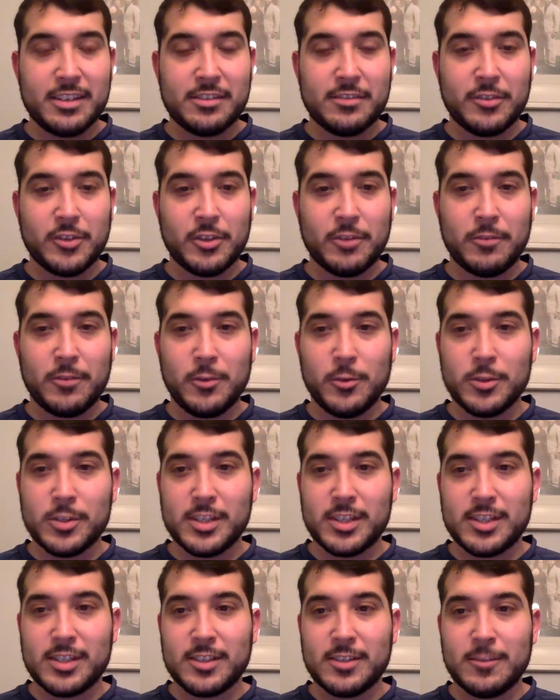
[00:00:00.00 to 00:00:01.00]
for the fuel
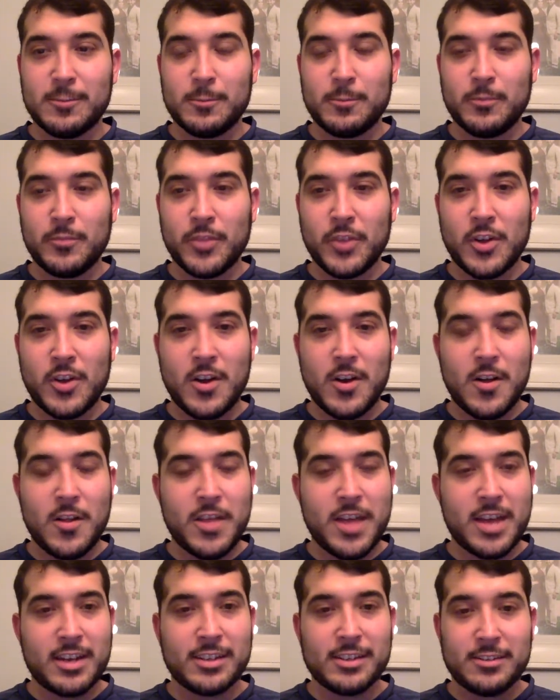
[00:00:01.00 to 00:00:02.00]
system, all
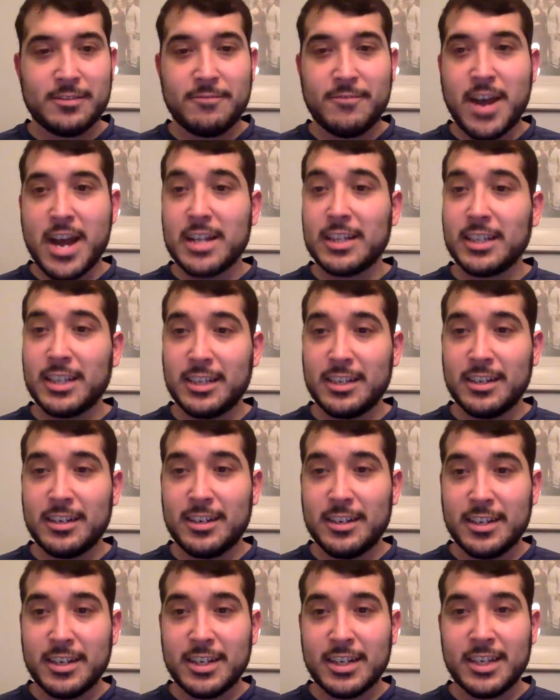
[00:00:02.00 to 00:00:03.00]
that is finally
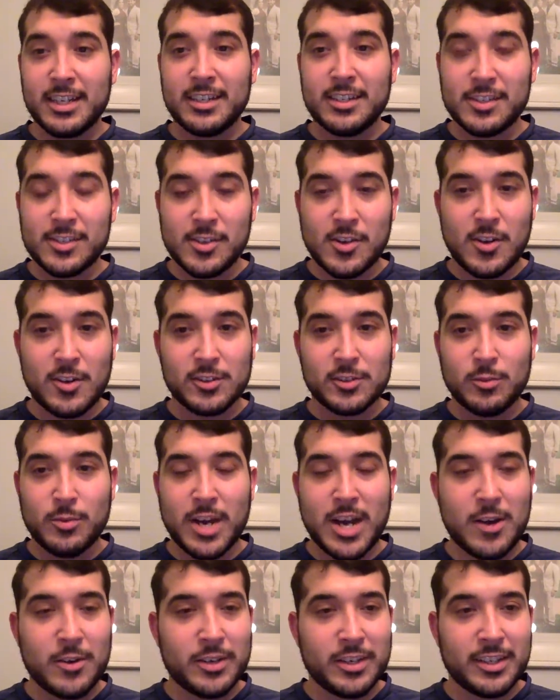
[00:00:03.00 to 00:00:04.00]
done, installed,
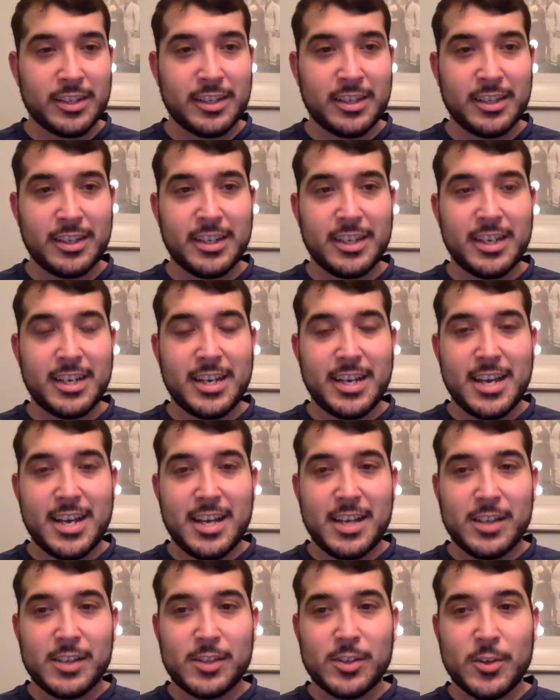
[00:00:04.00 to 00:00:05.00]
routed.
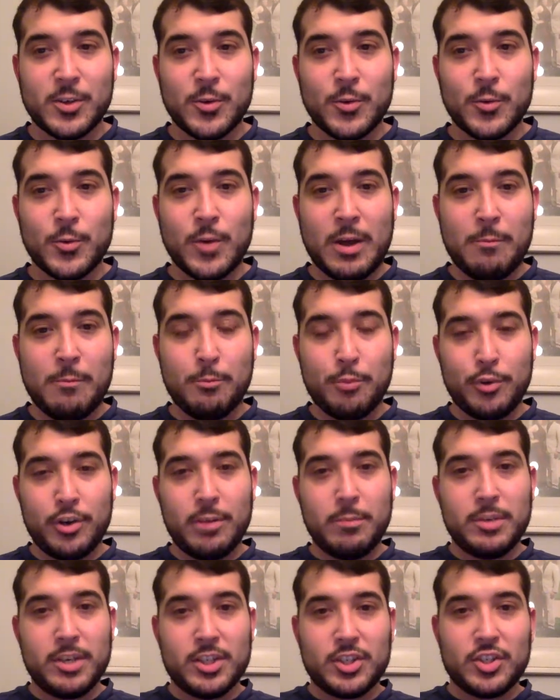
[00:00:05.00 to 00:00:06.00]
So I'm pretty
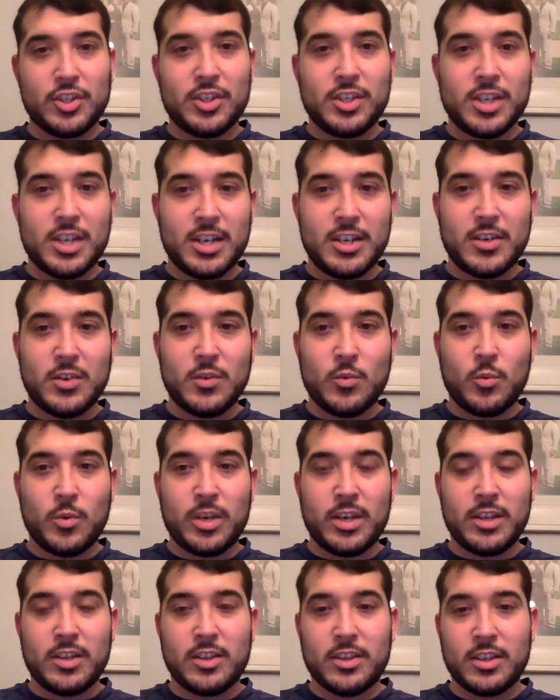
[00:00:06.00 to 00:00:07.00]
much done
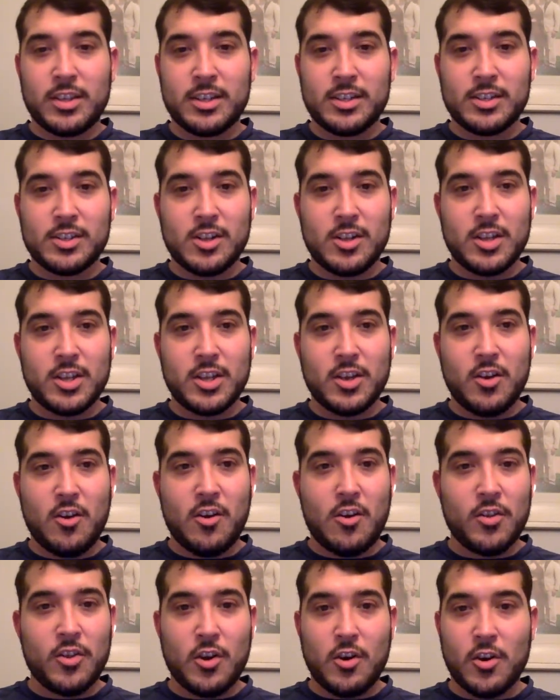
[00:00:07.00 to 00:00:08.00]
with installing
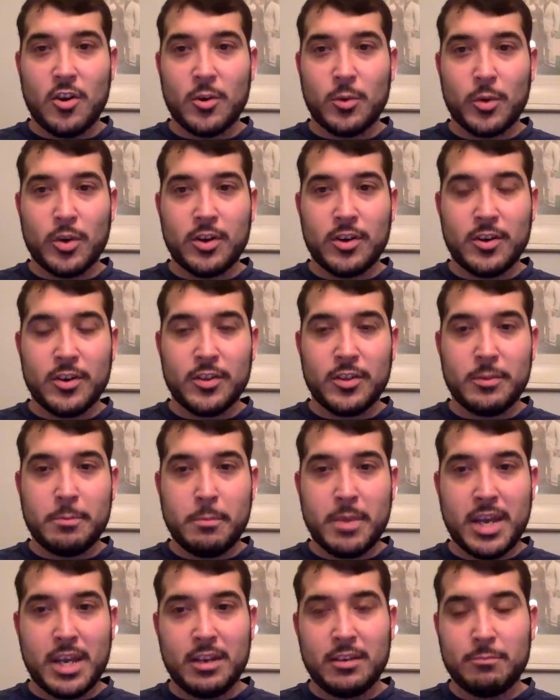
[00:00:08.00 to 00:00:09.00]
all the hardware, all the
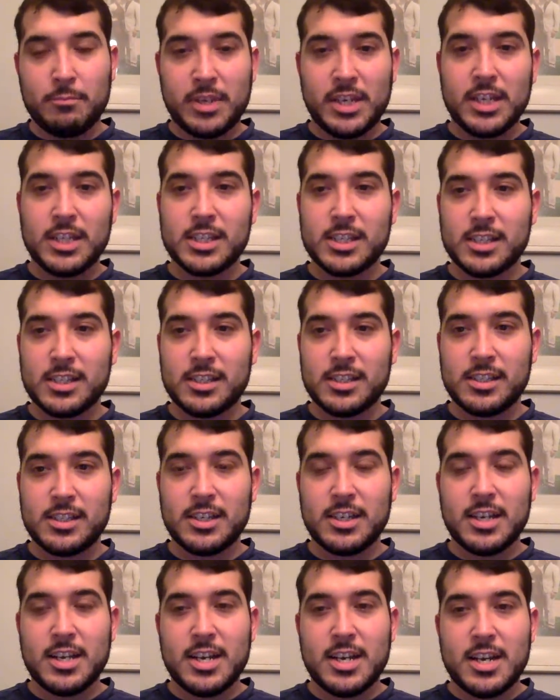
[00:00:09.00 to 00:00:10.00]
main pieces.
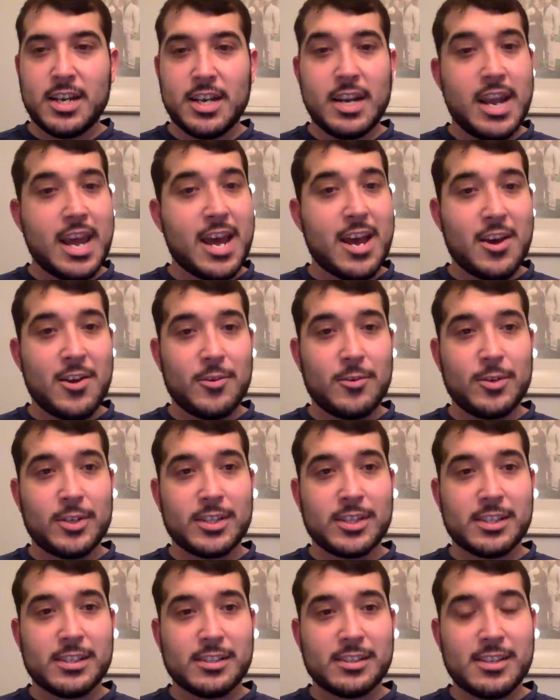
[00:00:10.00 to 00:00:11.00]
Now
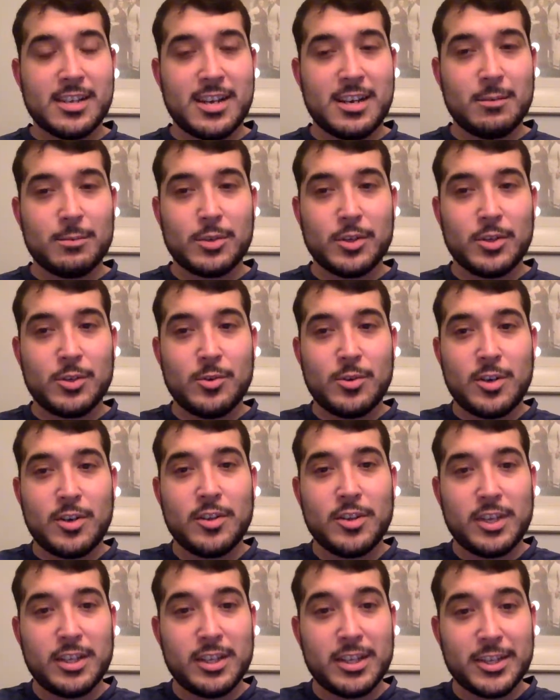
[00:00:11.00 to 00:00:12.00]
it's time to do all
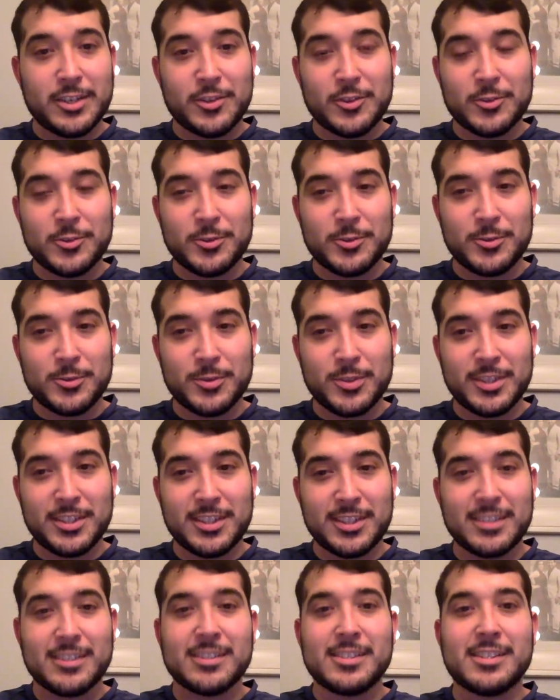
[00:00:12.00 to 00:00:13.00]
the electrical, which
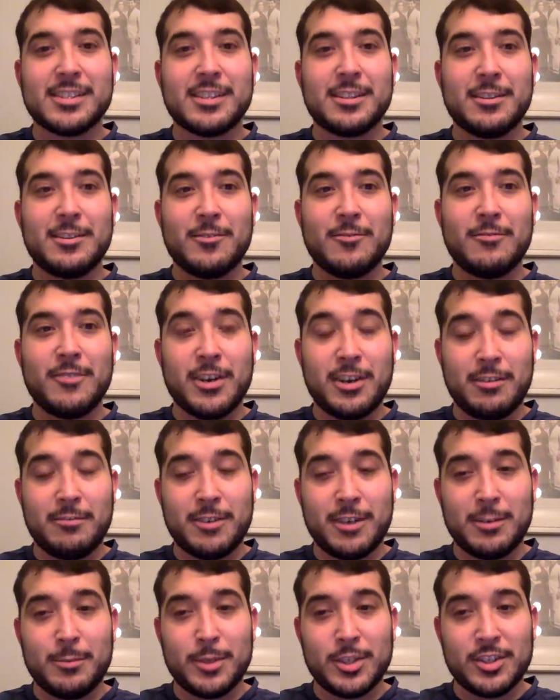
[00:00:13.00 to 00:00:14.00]
is
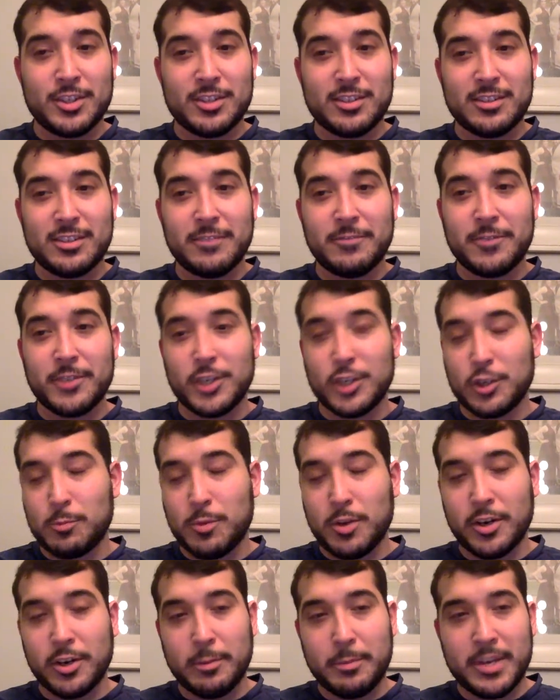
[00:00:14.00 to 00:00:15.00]
very much the funnest
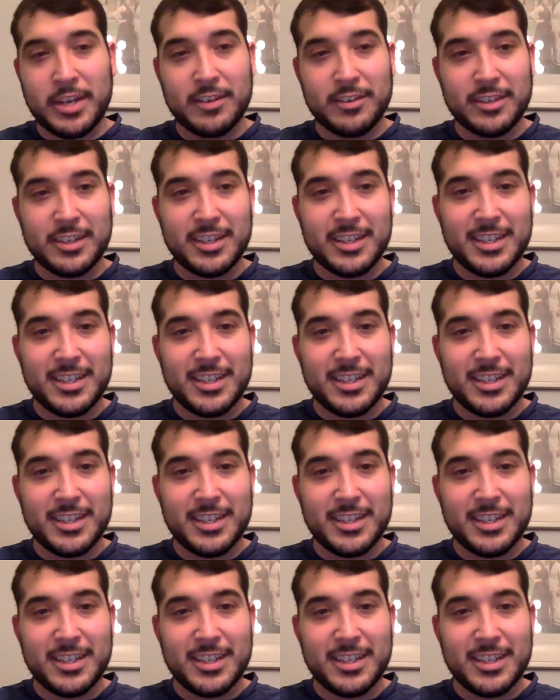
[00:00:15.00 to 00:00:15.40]
part about